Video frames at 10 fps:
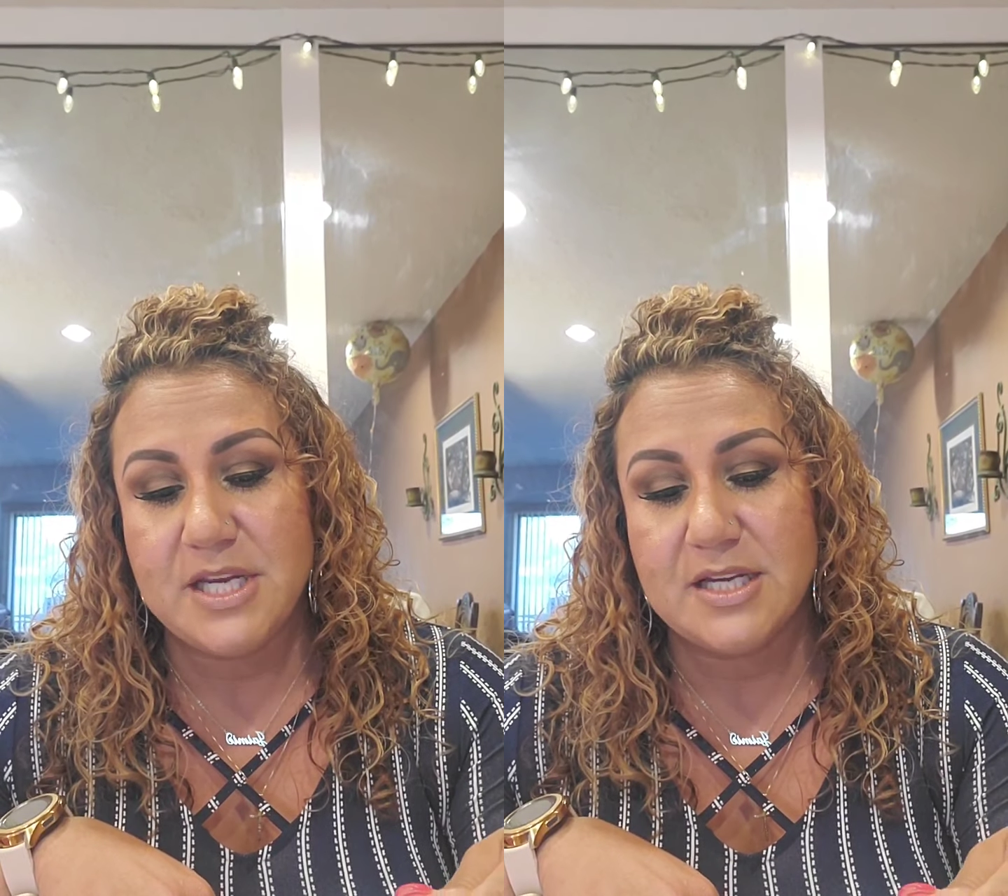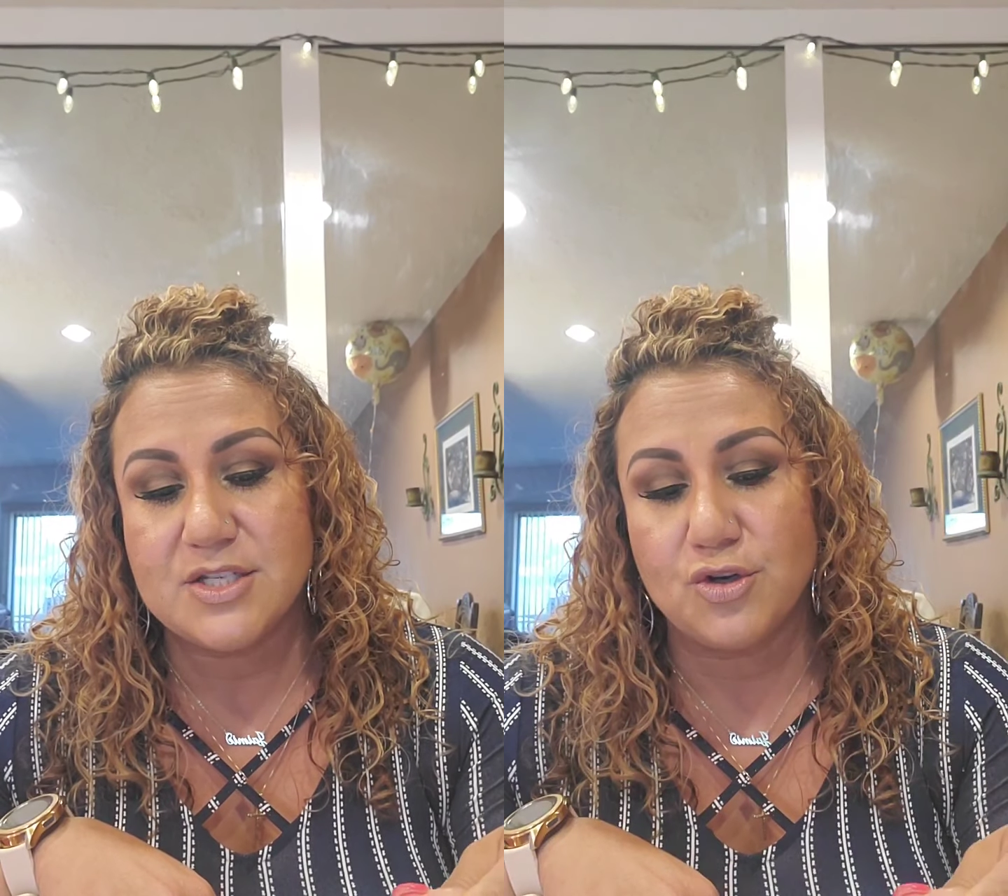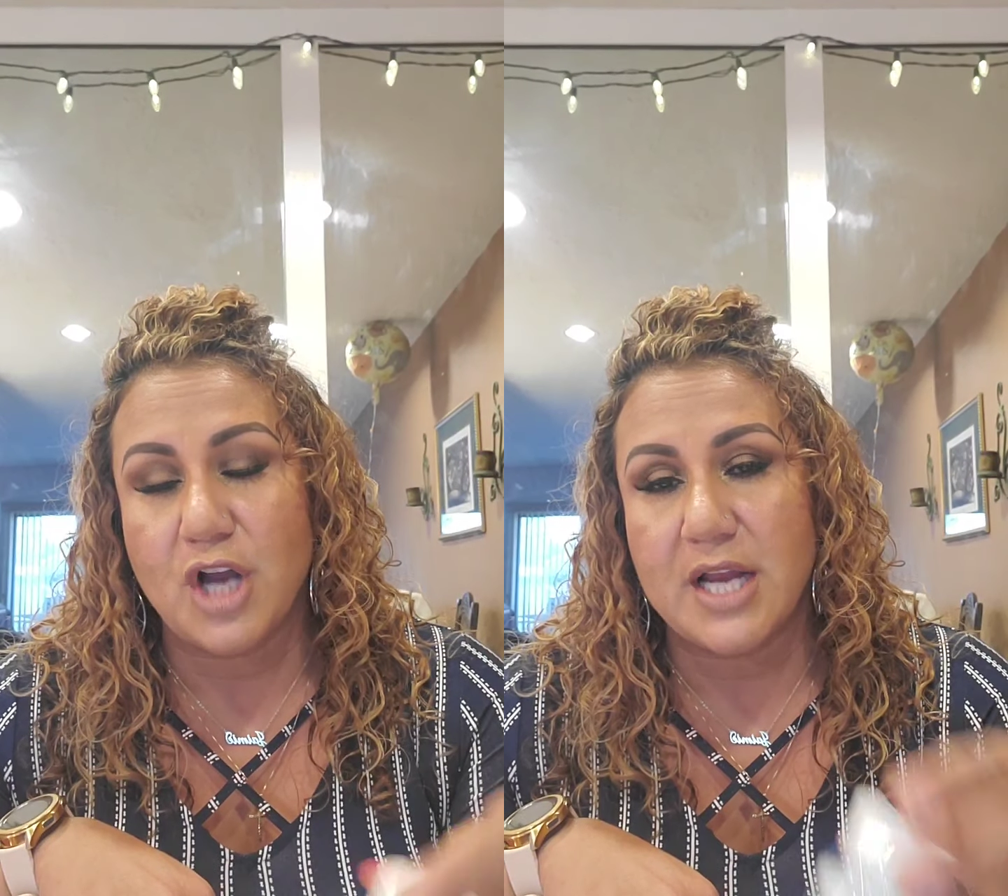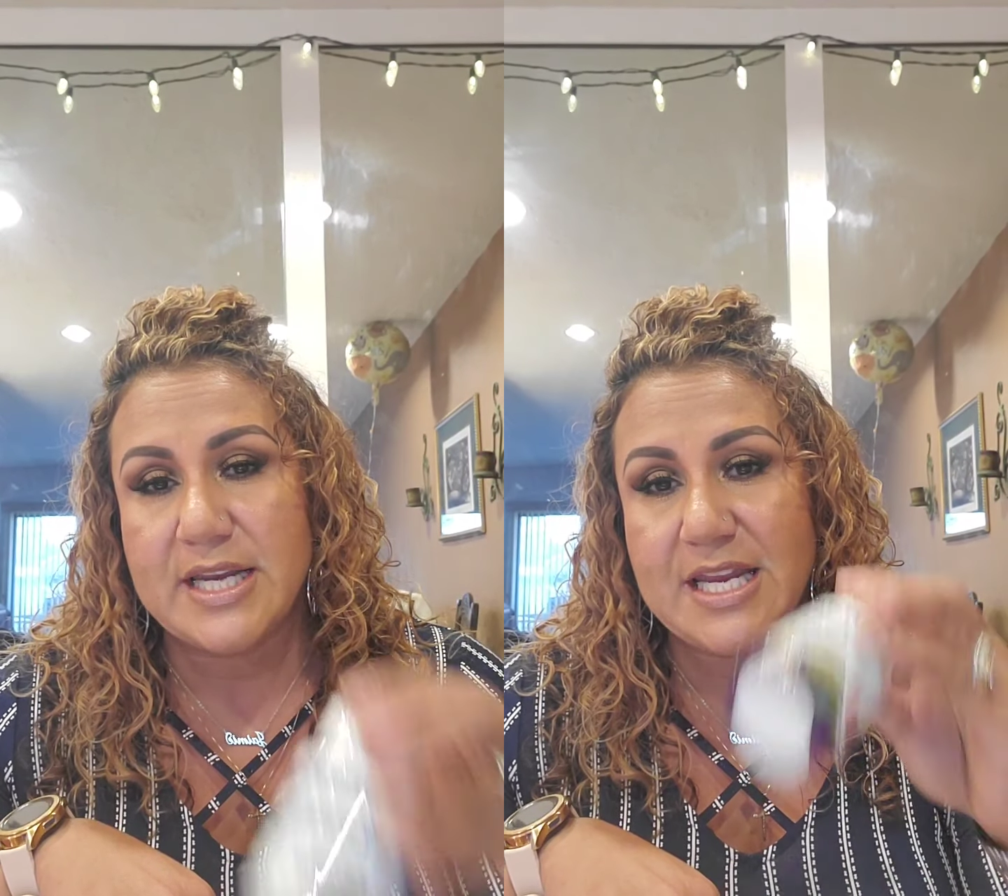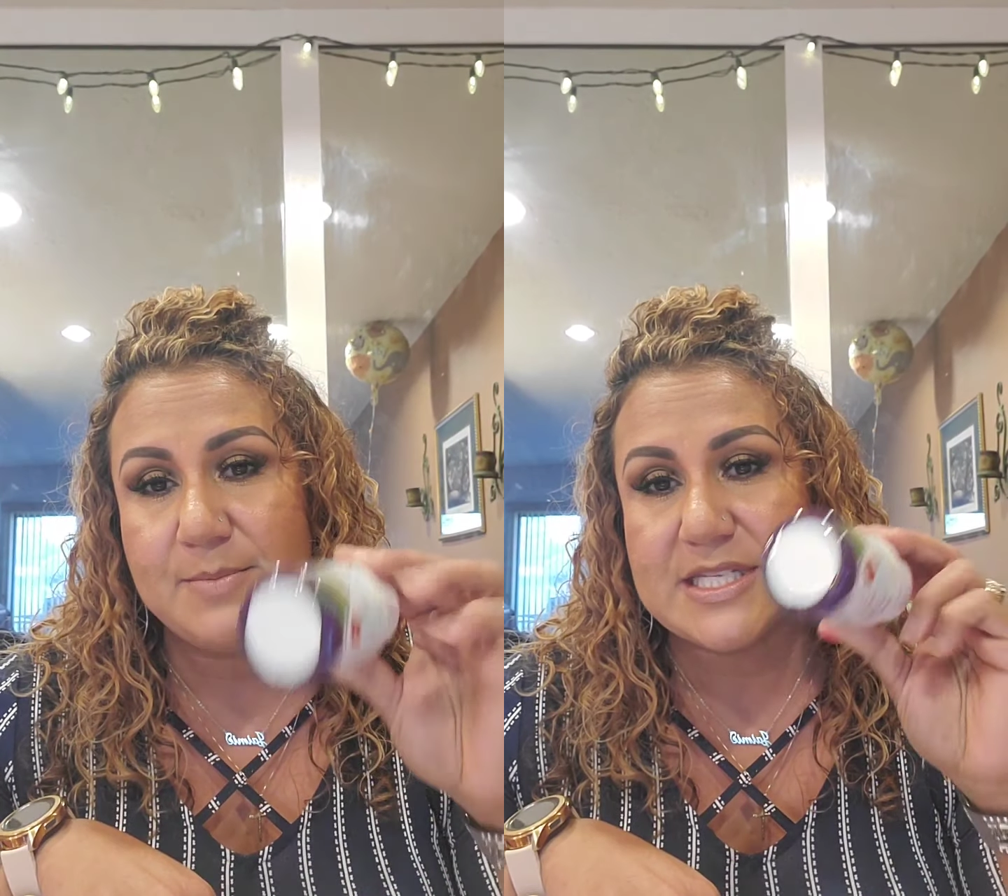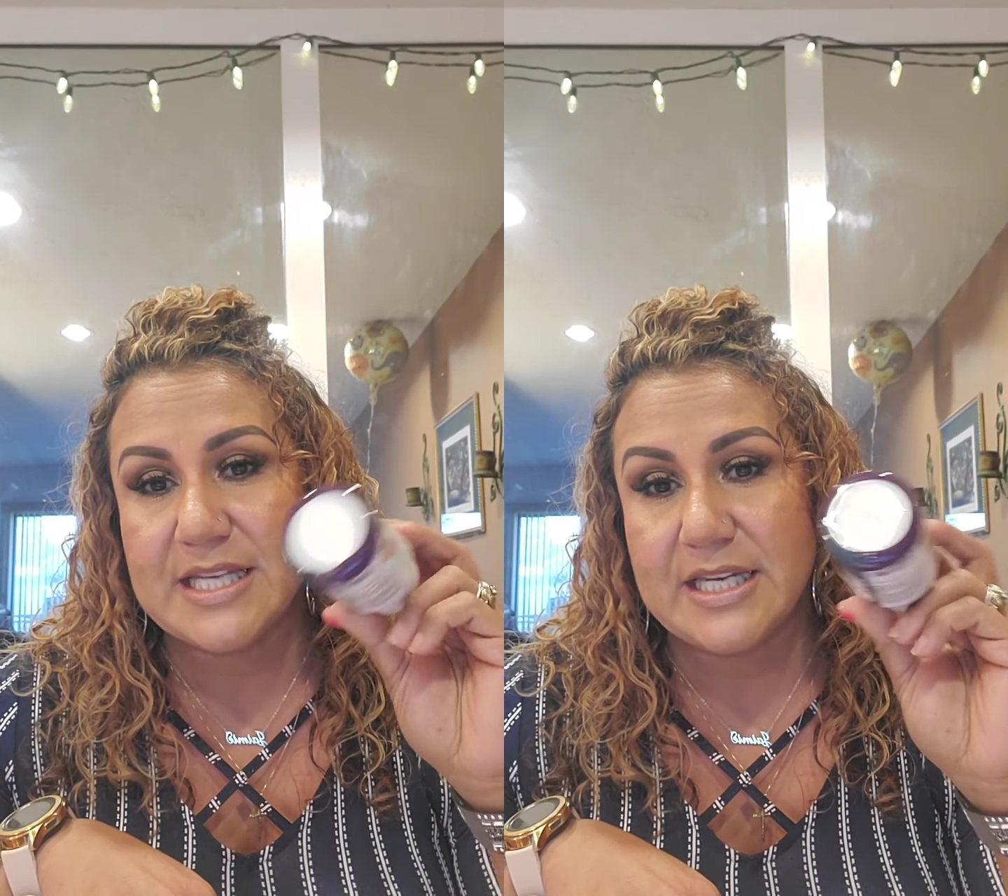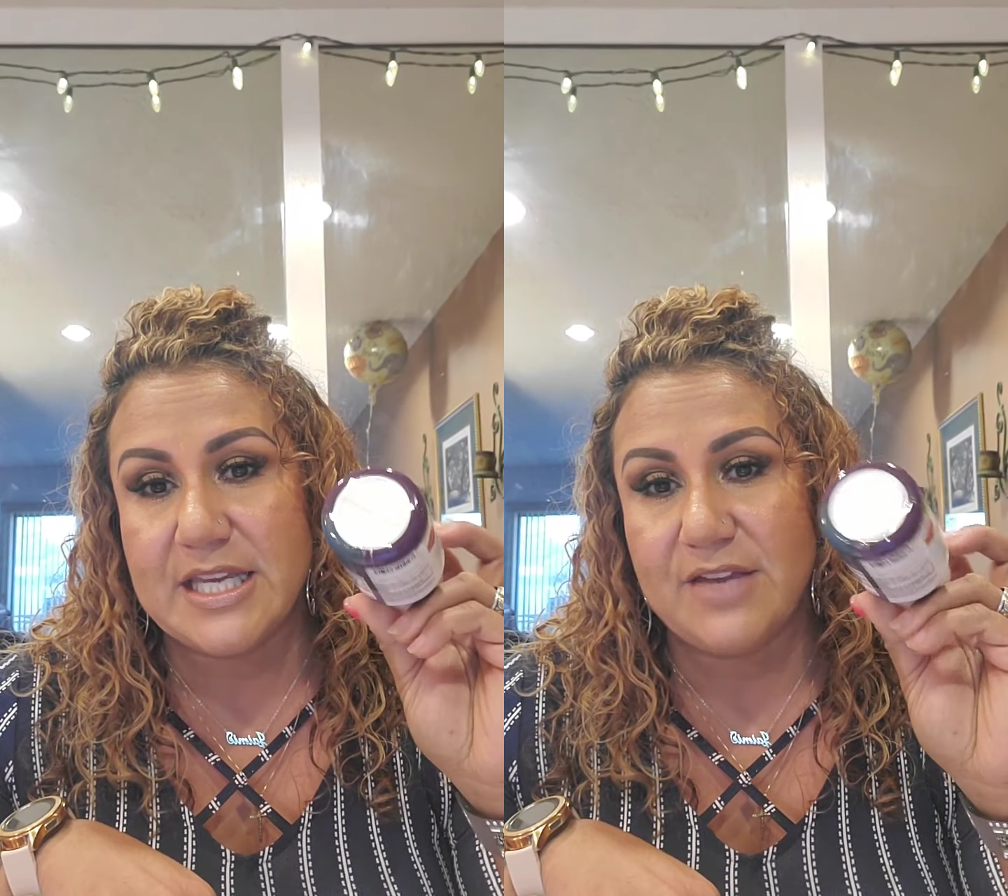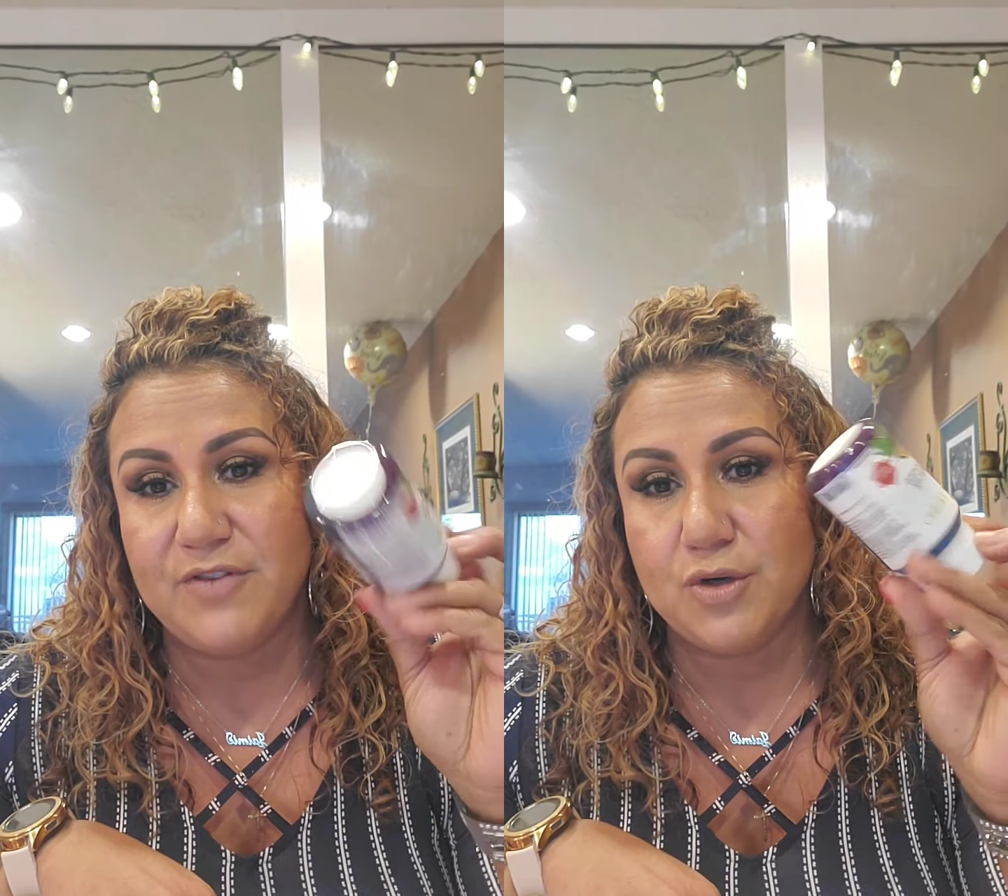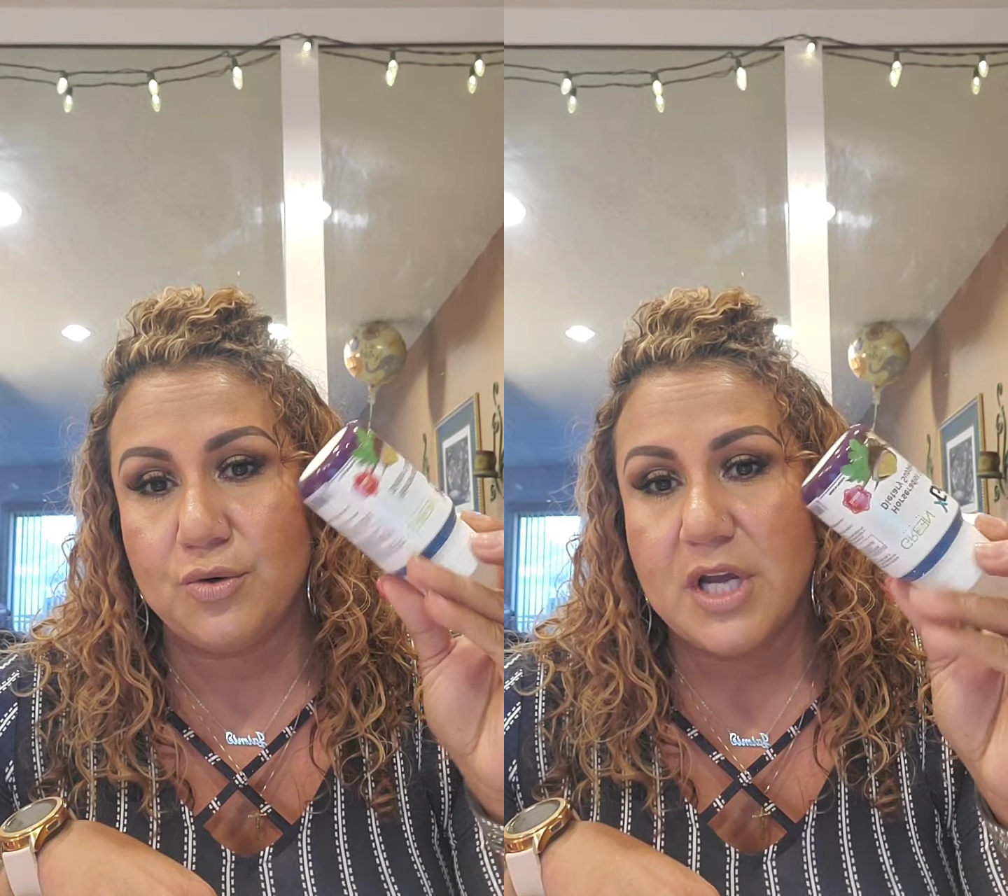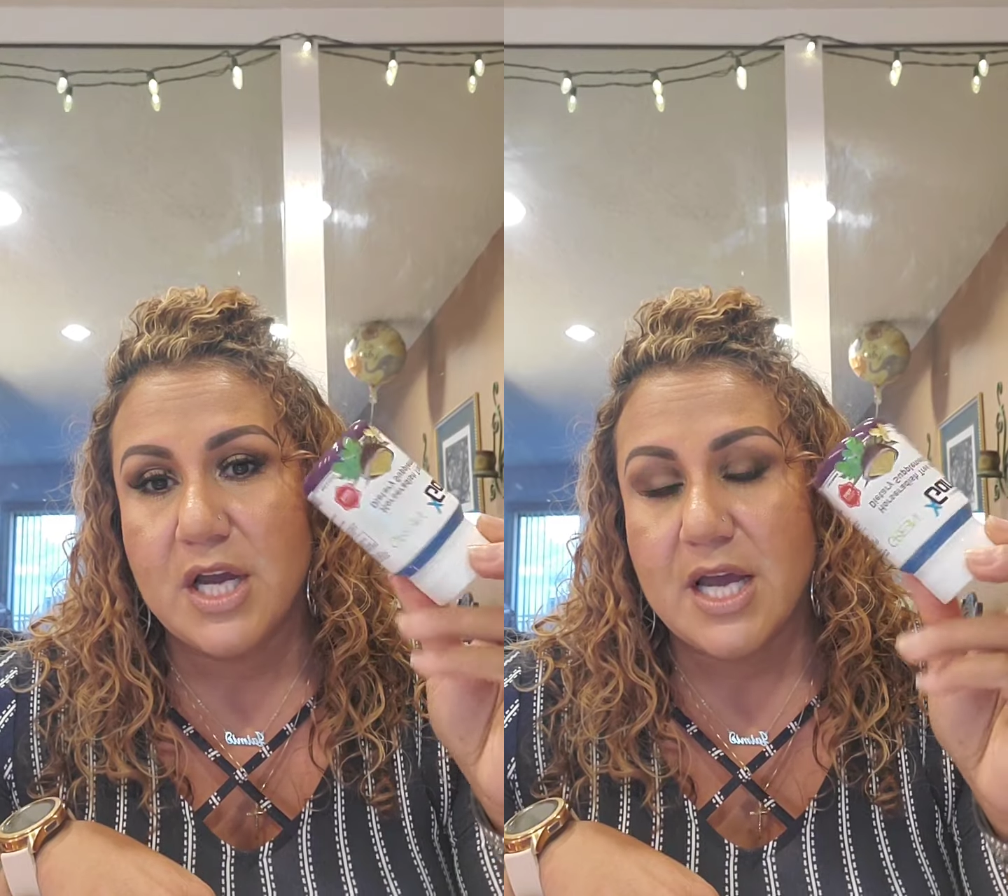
because your ganim is going to give you